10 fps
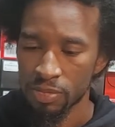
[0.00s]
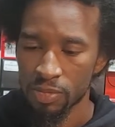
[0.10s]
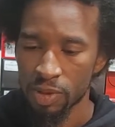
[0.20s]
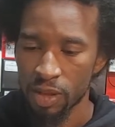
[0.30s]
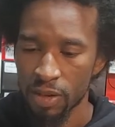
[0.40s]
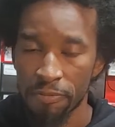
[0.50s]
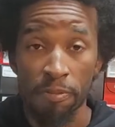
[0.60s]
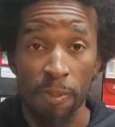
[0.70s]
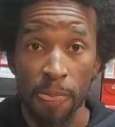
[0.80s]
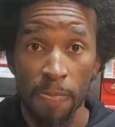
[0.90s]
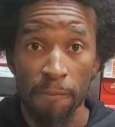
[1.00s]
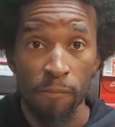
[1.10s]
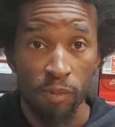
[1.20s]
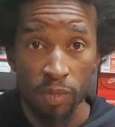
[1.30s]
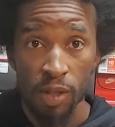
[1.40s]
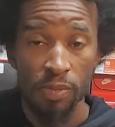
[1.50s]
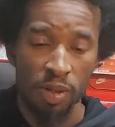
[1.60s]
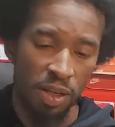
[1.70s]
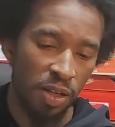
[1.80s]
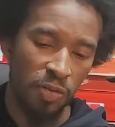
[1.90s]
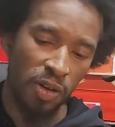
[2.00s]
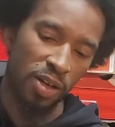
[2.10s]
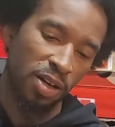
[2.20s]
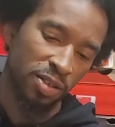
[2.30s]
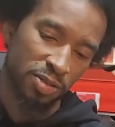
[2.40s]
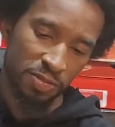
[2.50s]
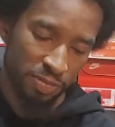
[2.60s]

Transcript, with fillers: Yeah. But anyway, guys.